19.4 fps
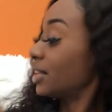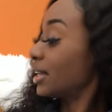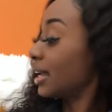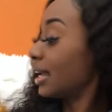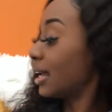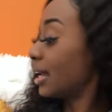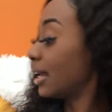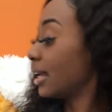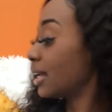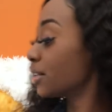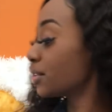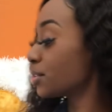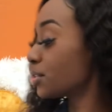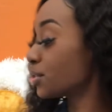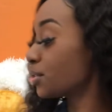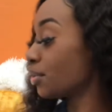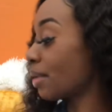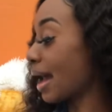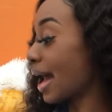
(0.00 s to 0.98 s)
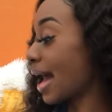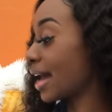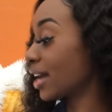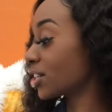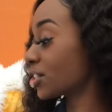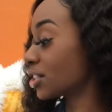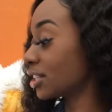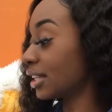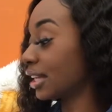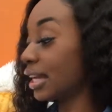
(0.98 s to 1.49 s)
to get into
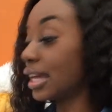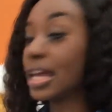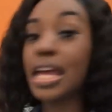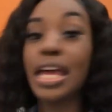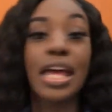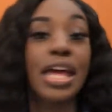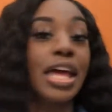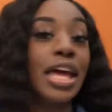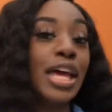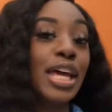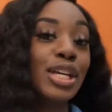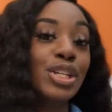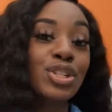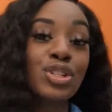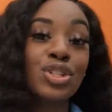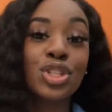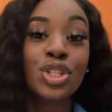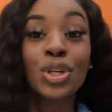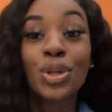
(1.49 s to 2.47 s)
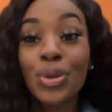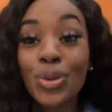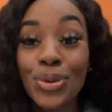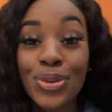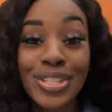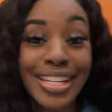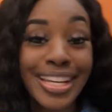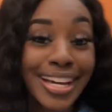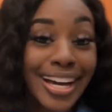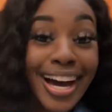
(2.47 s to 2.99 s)
actually is
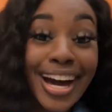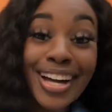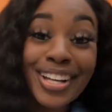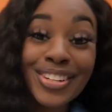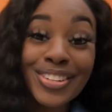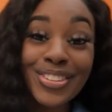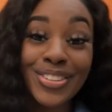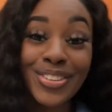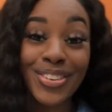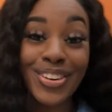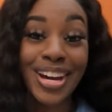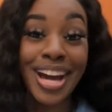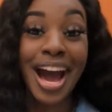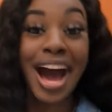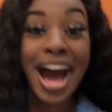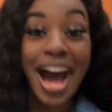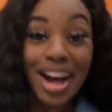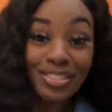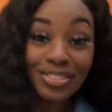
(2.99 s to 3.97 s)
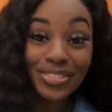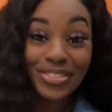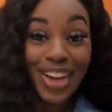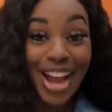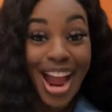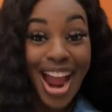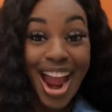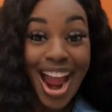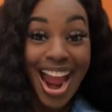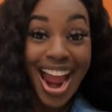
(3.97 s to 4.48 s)
choosing a new
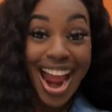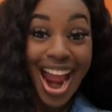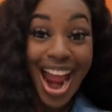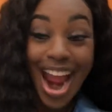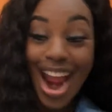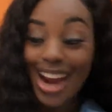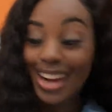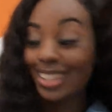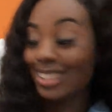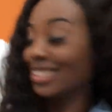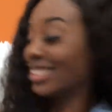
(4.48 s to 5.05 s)
cover.